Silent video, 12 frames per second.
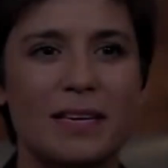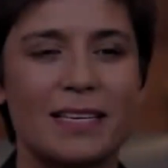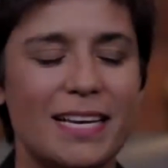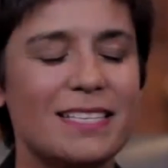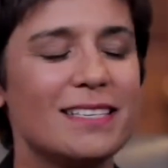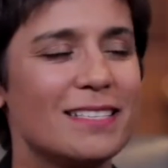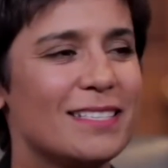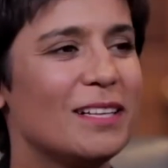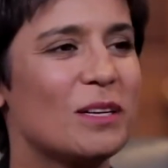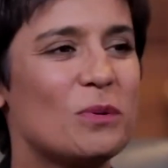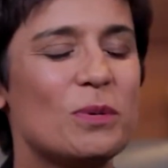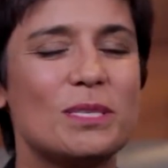Getting
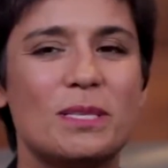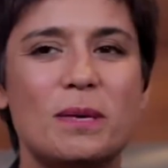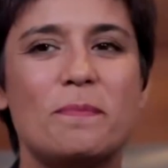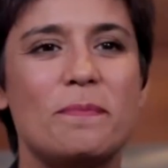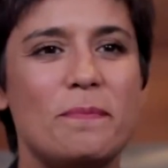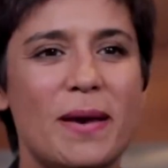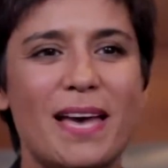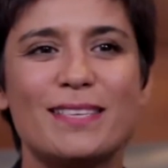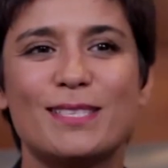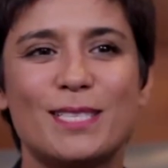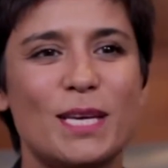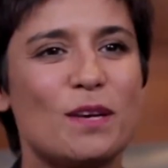silk was the
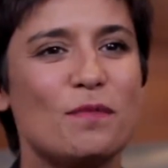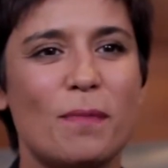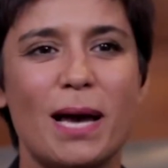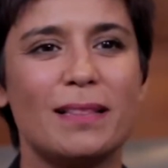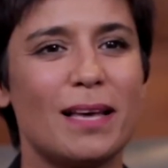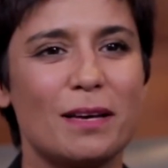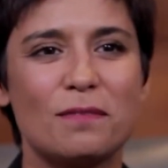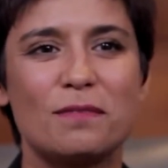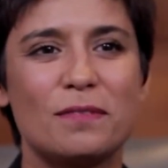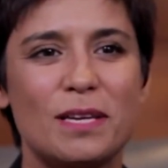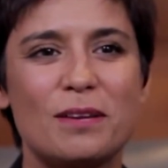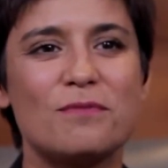best day of my
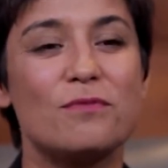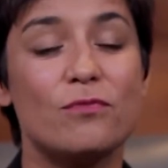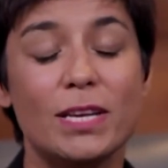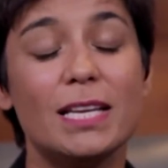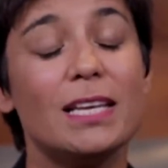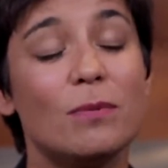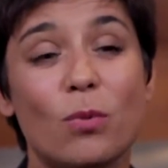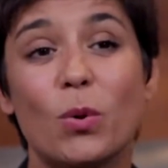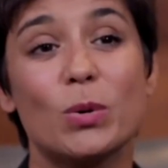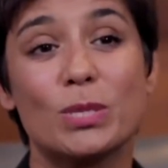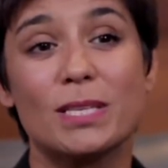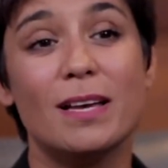life. It really
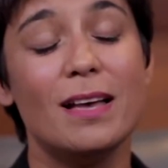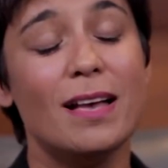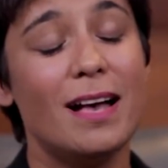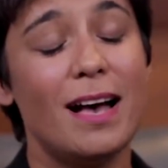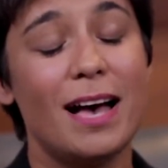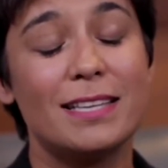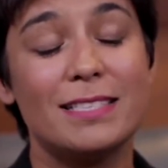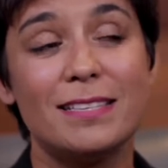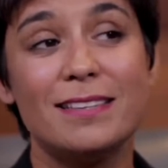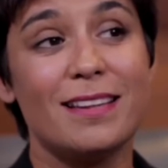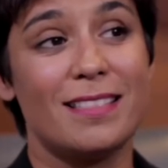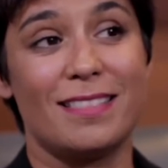was. I
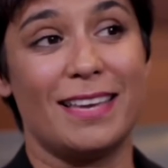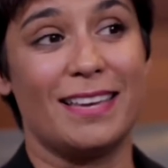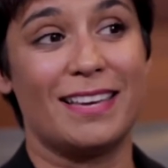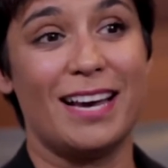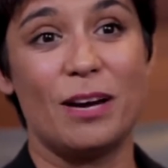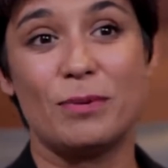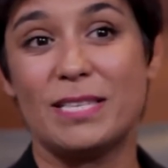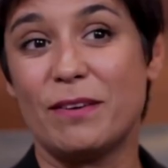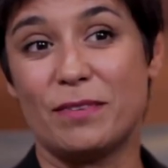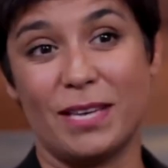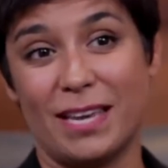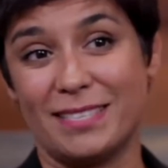didn't think I would
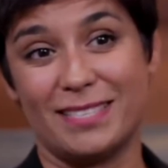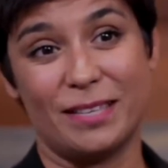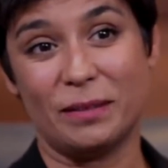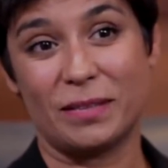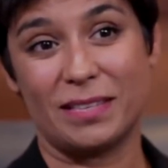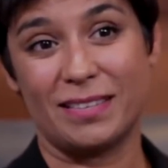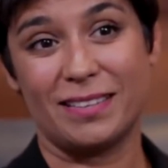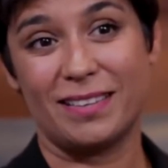ever get silk.